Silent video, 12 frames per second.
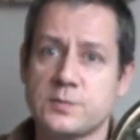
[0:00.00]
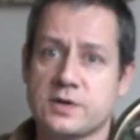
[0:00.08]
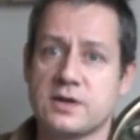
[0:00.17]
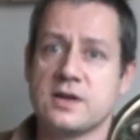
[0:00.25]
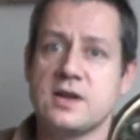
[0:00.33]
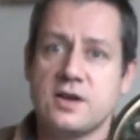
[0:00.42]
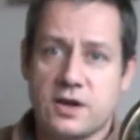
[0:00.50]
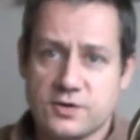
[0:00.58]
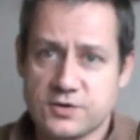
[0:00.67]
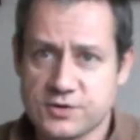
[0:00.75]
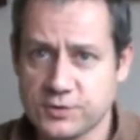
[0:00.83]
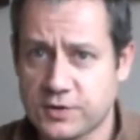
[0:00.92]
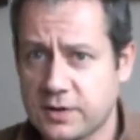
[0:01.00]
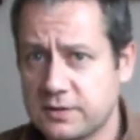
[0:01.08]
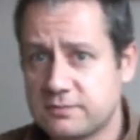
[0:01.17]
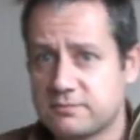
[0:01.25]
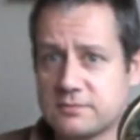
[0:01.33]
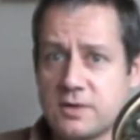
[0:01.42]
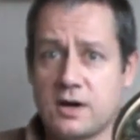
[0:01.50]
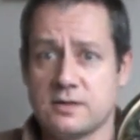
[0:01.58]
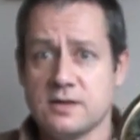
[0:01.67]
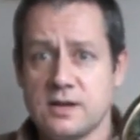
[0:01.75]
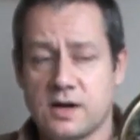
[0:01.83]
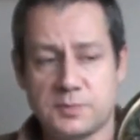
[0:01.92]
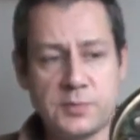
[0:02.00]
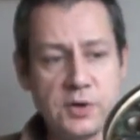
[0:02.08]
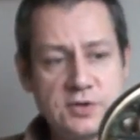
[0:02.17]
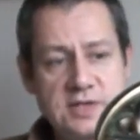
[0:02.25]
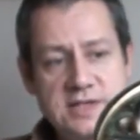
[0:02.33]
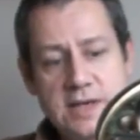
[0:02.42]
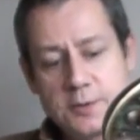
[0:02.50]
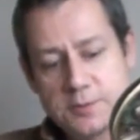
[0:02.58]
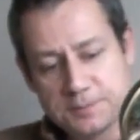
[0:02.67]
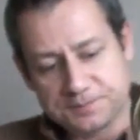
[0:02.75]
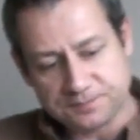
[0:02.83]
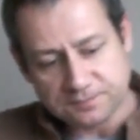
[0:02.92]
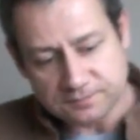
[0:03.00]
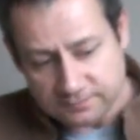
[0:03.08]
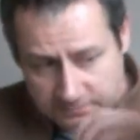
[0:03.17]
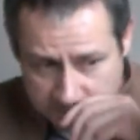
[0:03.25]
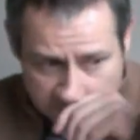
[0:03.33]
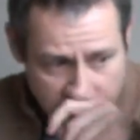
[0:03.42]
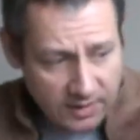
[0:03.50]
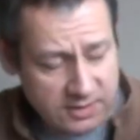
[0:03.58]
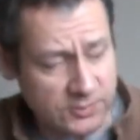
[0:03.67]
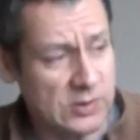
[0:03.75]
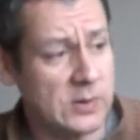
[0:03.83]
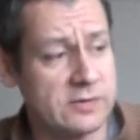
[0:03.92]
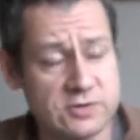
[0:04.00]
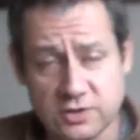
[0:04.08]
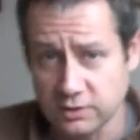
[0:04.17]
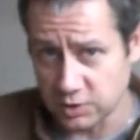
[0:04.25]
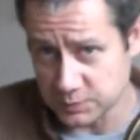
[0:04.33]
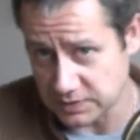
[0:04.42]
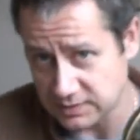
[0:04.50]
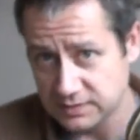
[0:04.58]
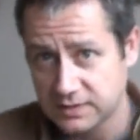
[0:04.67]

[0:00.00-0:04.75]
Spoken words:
but I just thought I'd point it out. So anyway, the sculpt.